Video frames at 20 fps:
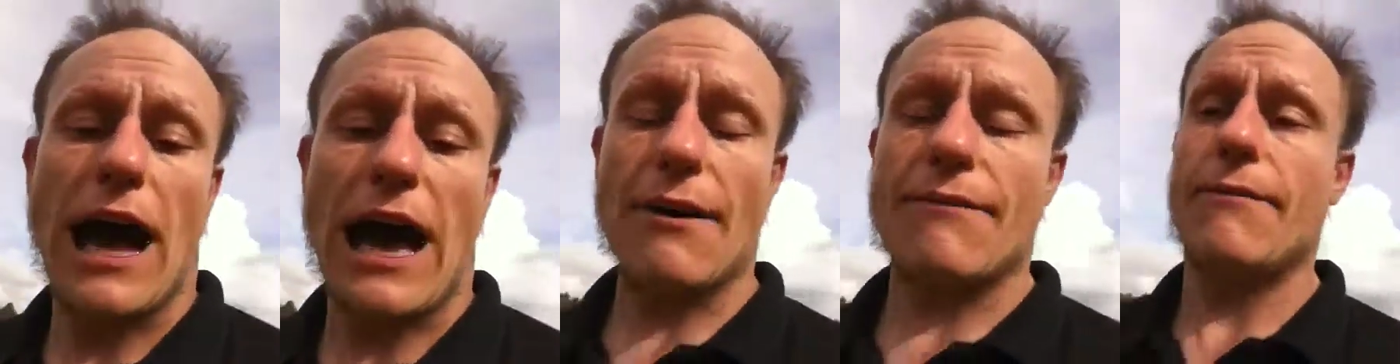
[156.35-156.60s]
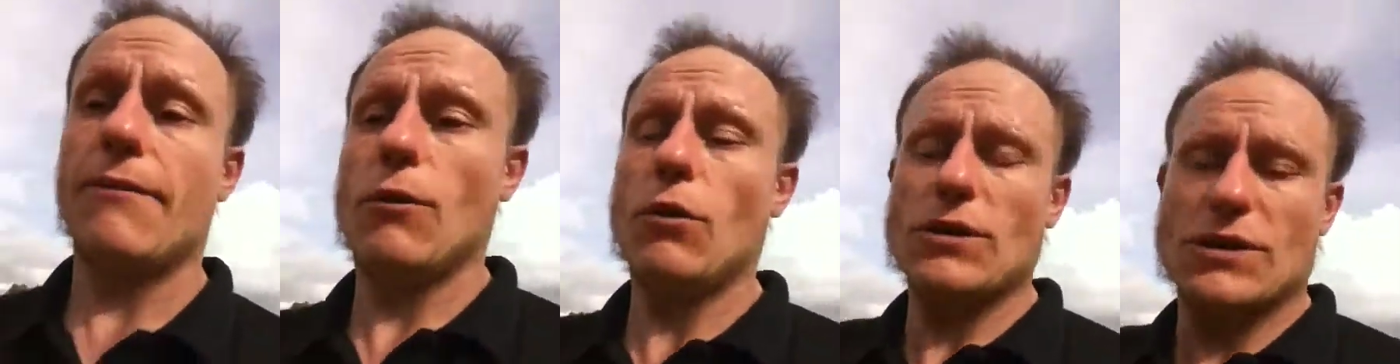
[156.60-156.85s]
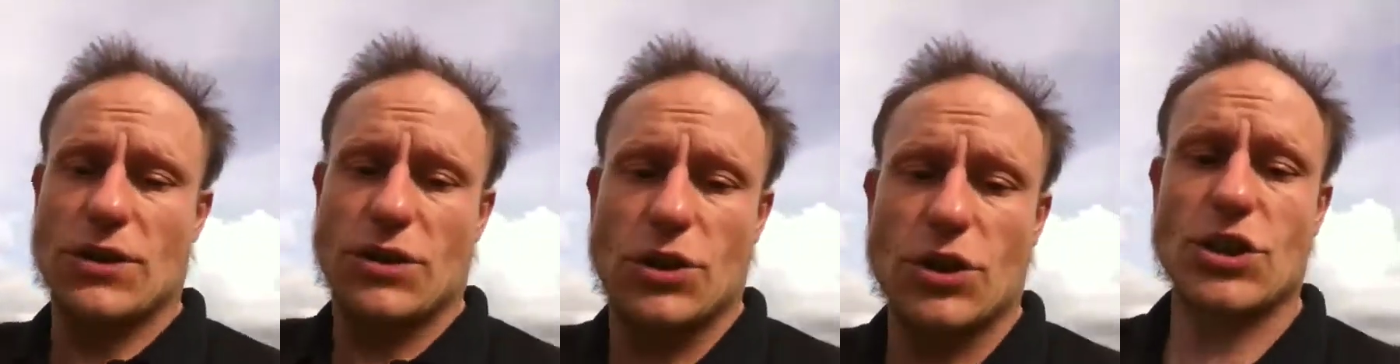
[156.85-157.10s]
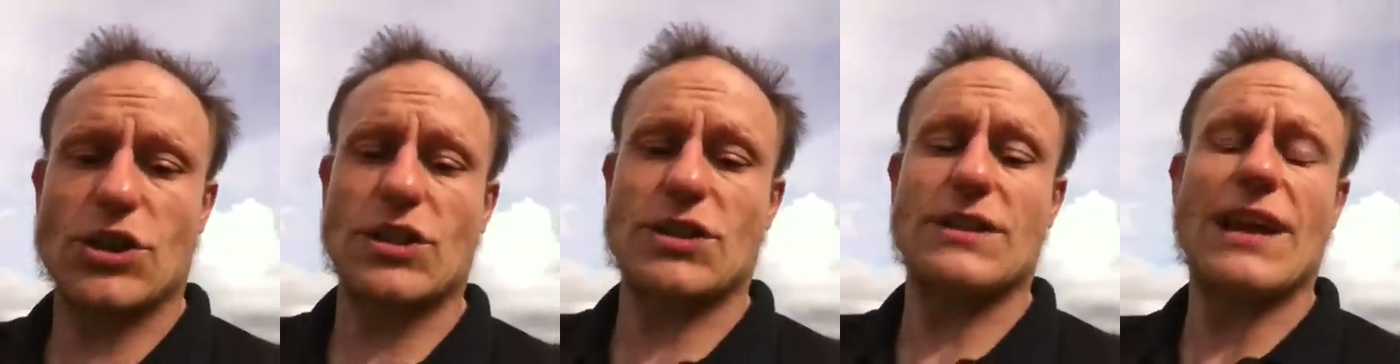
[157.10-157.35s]
For once,
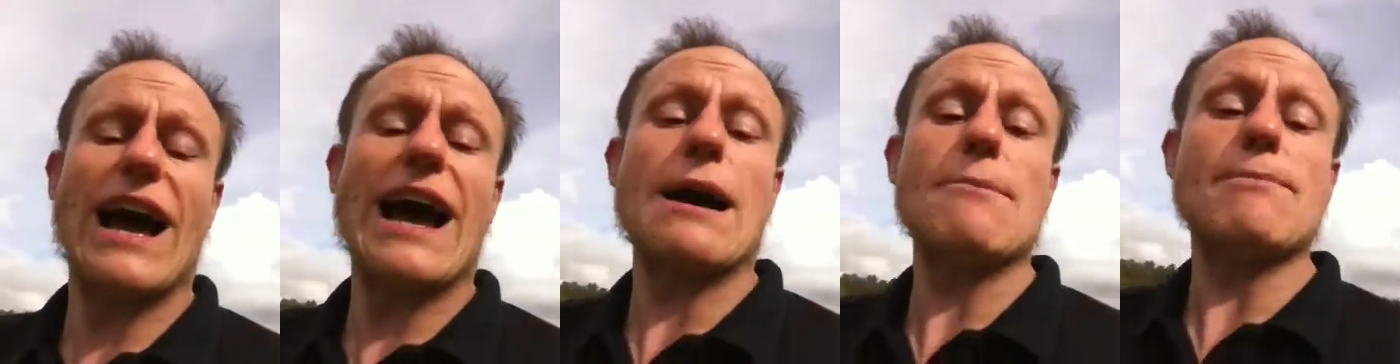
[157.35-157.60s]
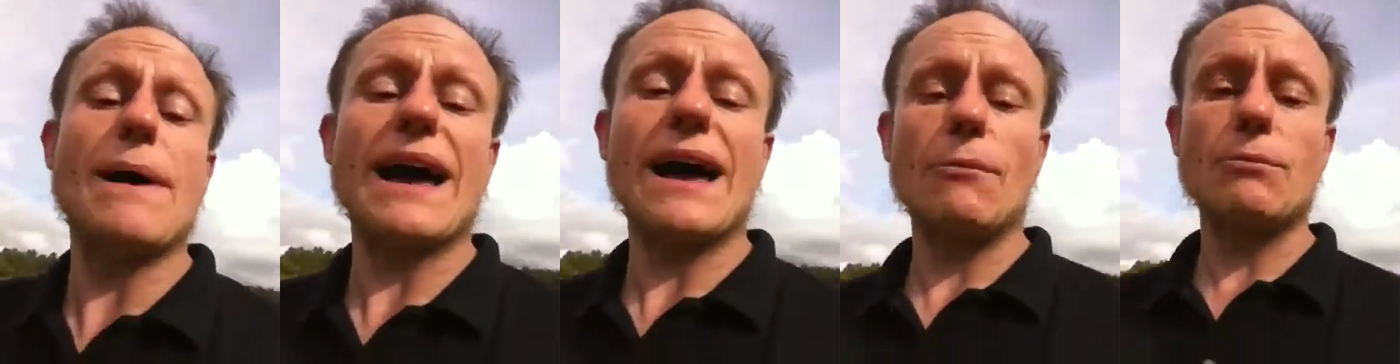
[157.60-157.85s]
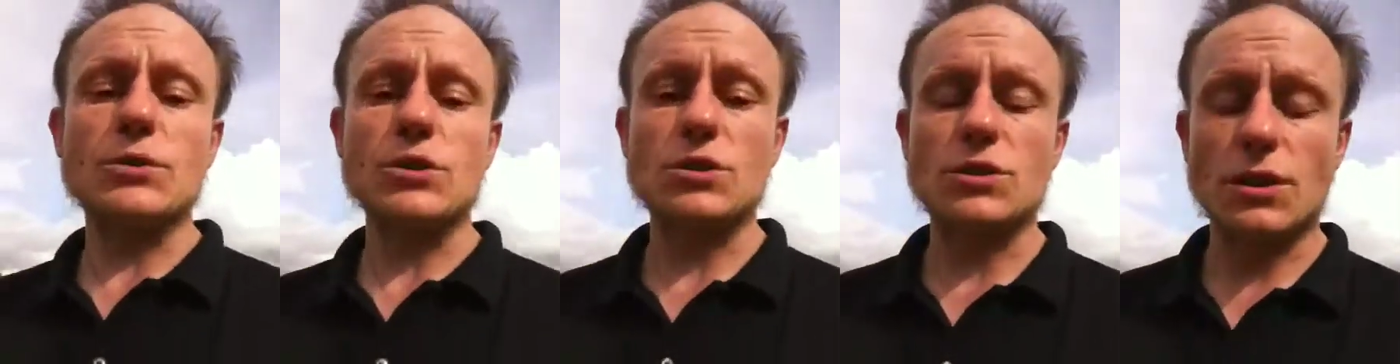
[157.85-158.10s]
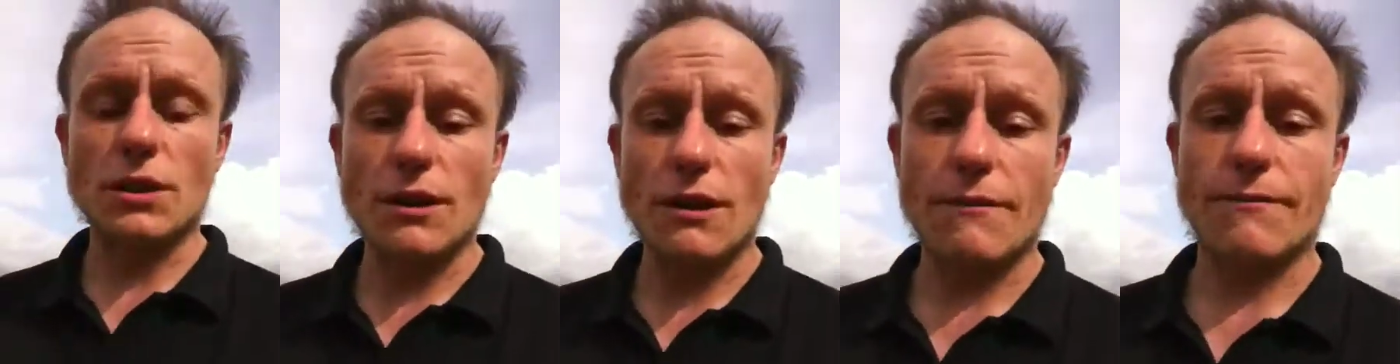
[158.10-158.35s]
just start by
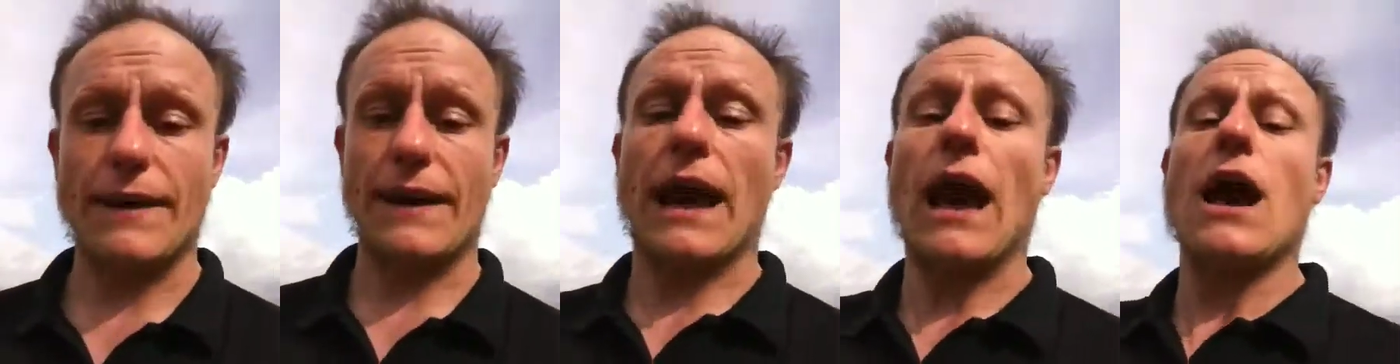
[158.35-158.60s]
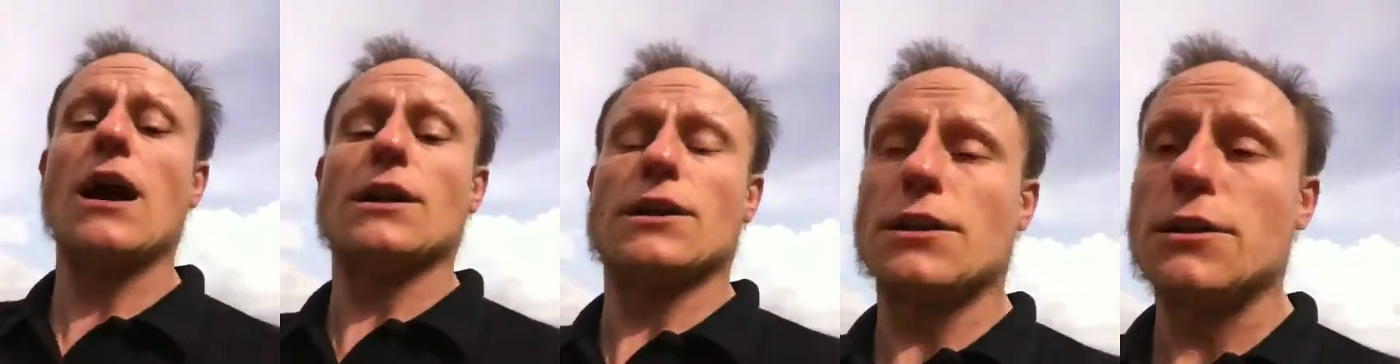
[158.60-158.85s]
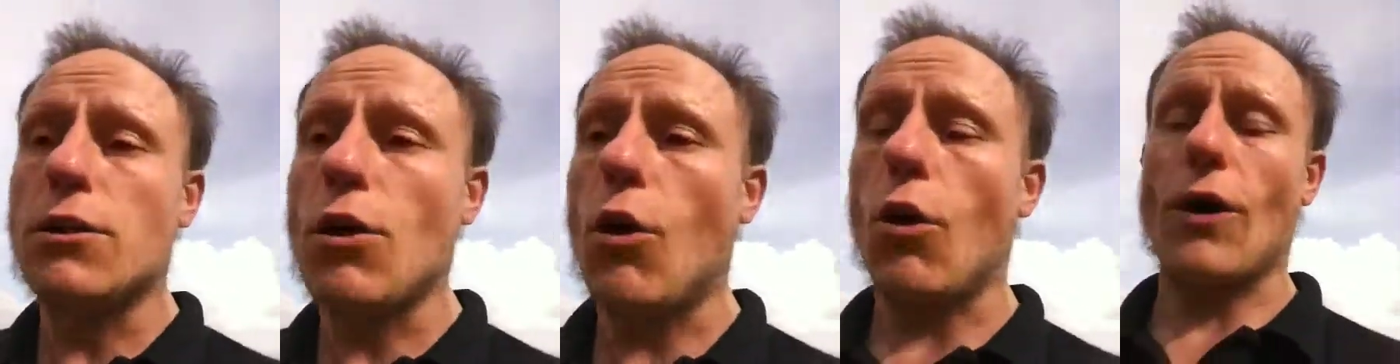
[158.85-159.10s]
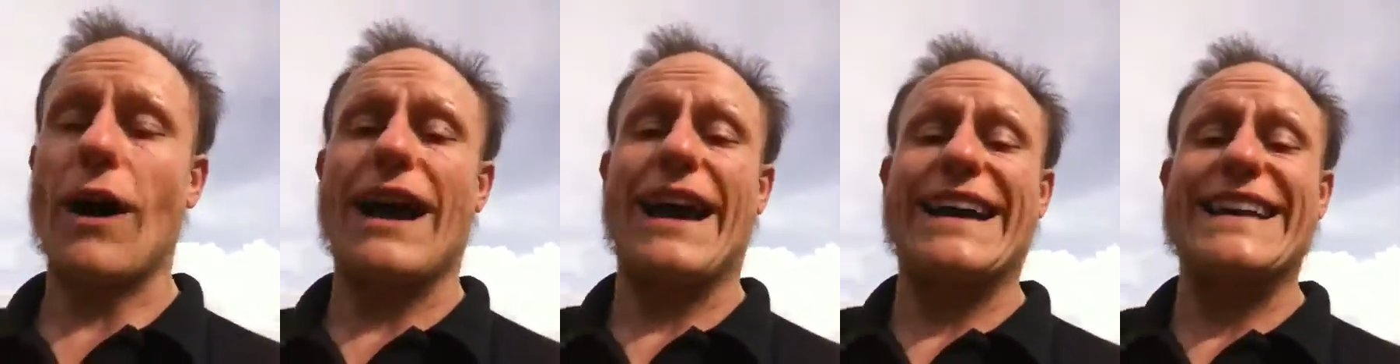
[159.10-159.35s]
observing,
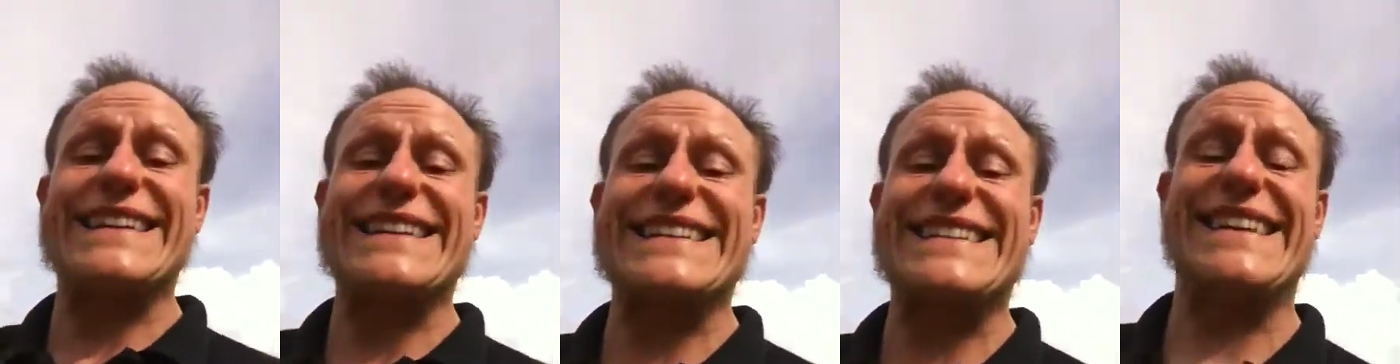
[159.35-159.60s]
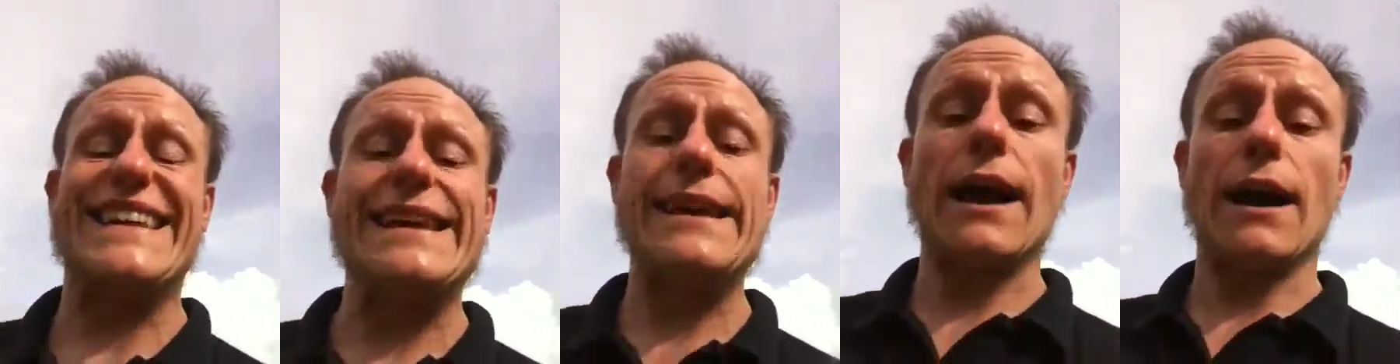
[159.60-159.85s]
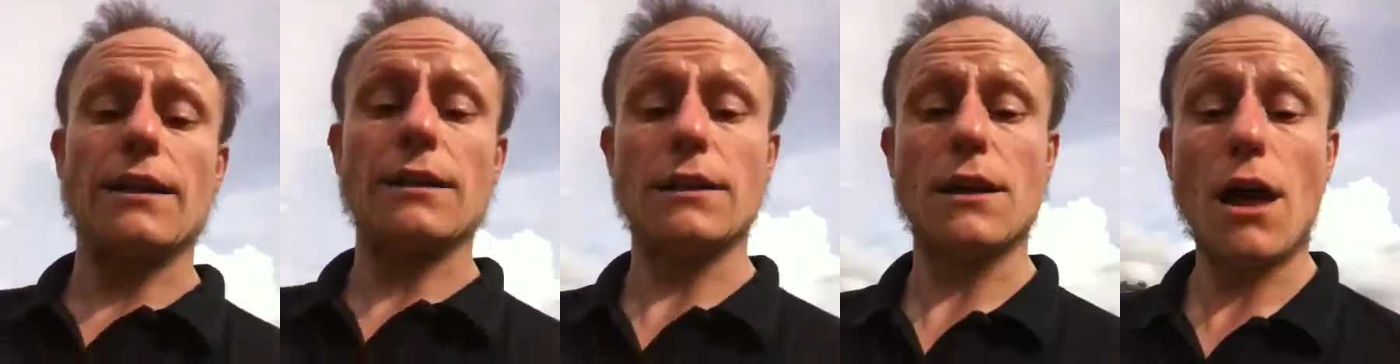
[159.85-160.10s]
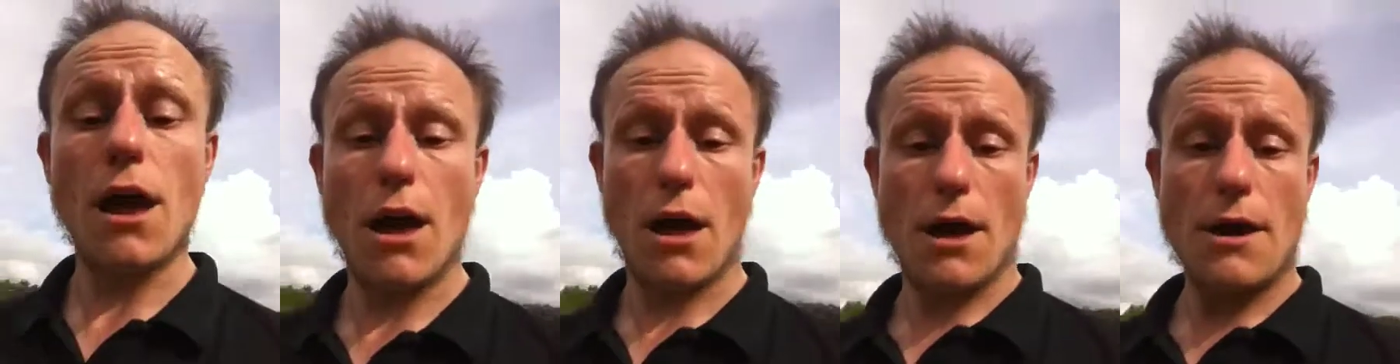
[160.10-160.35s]
look, see,
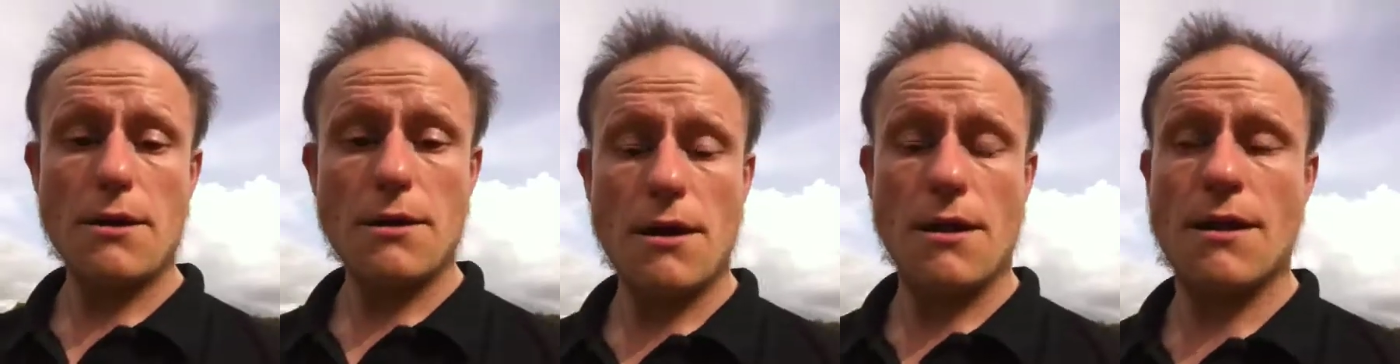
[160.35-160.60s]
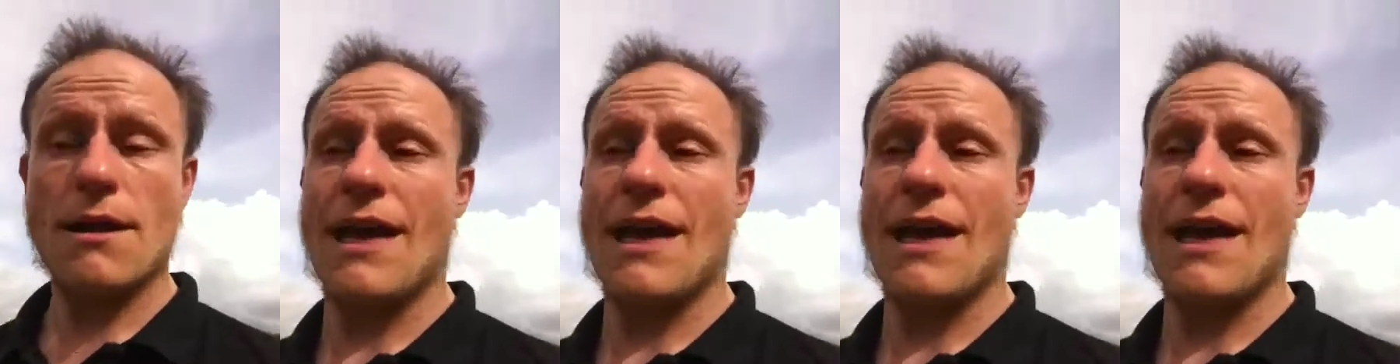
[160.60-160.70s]
learn,